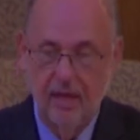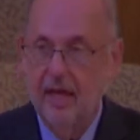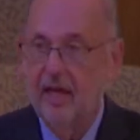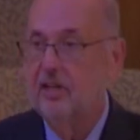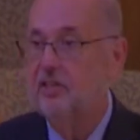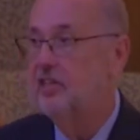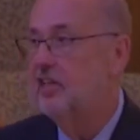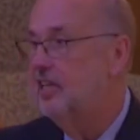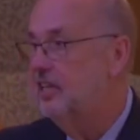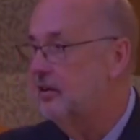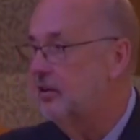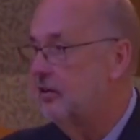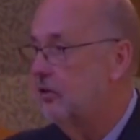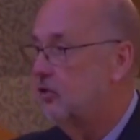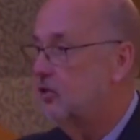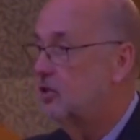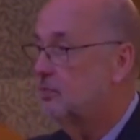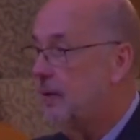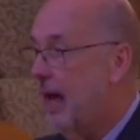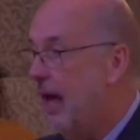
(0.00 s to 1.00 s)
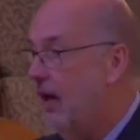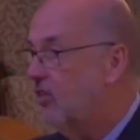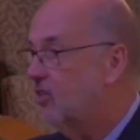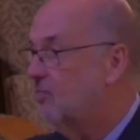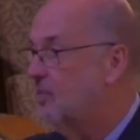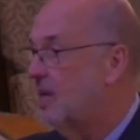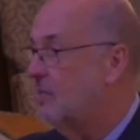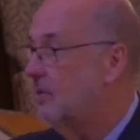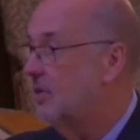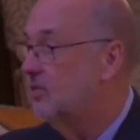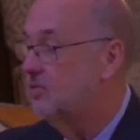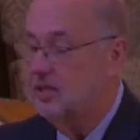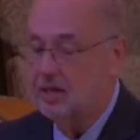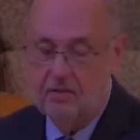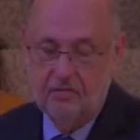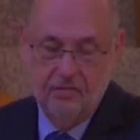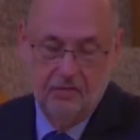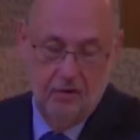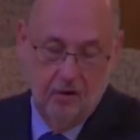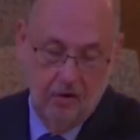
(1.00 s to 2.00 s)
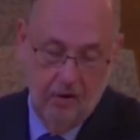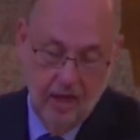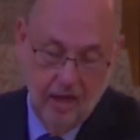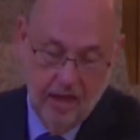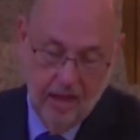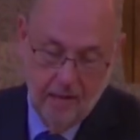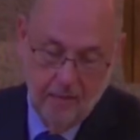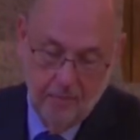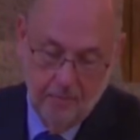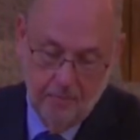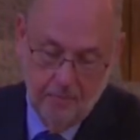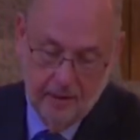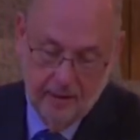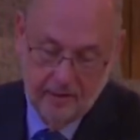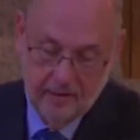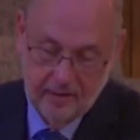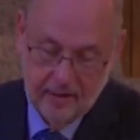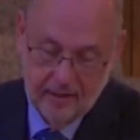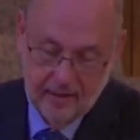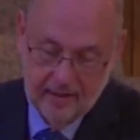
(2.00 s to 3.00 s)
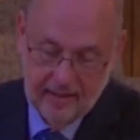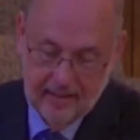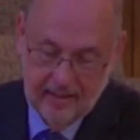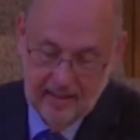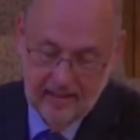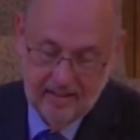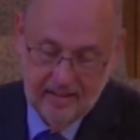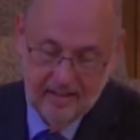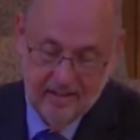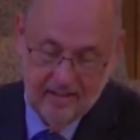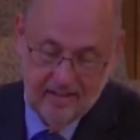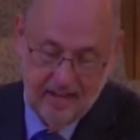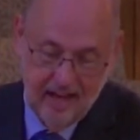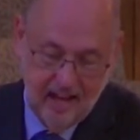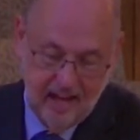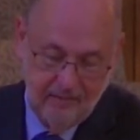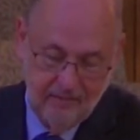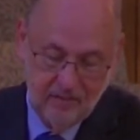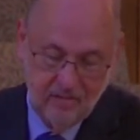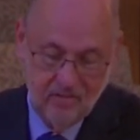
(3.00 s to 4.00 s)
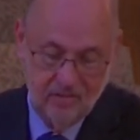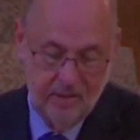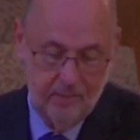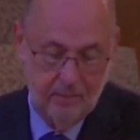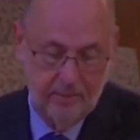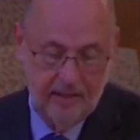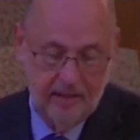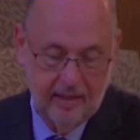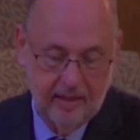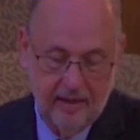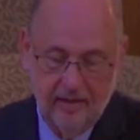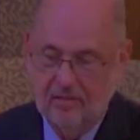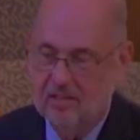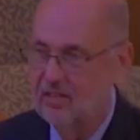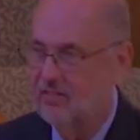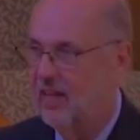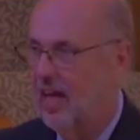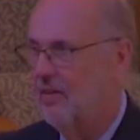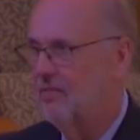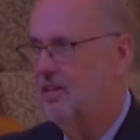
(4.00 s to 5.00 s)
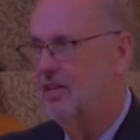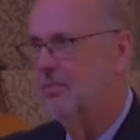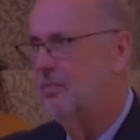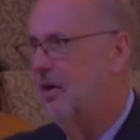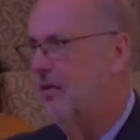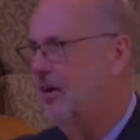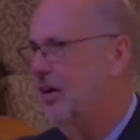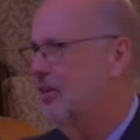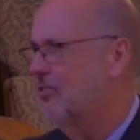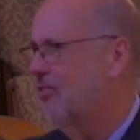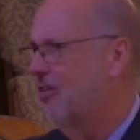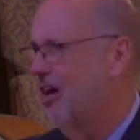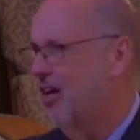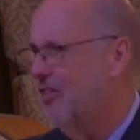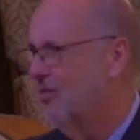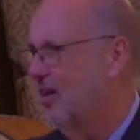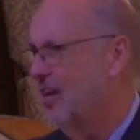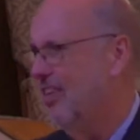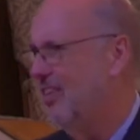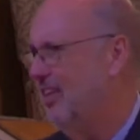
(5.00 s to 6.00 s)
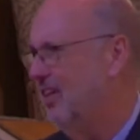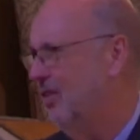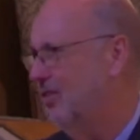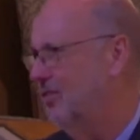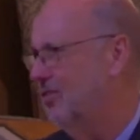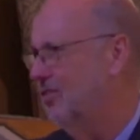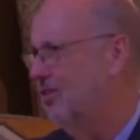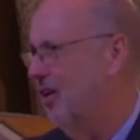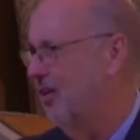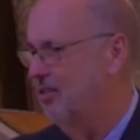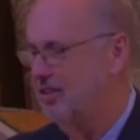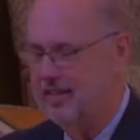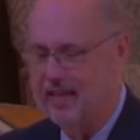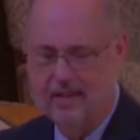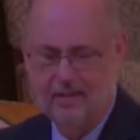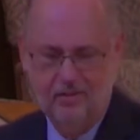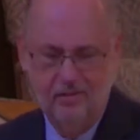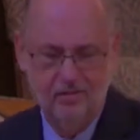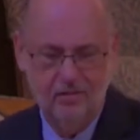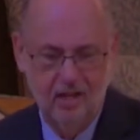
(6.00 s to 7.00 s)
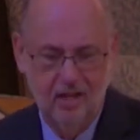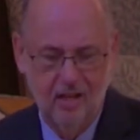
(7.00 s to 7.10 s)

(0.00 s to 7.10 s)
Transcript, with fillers: Cheating on your spouse may be sinful, but it, not if it's simply a case of having married wrong. What did the old song tell us?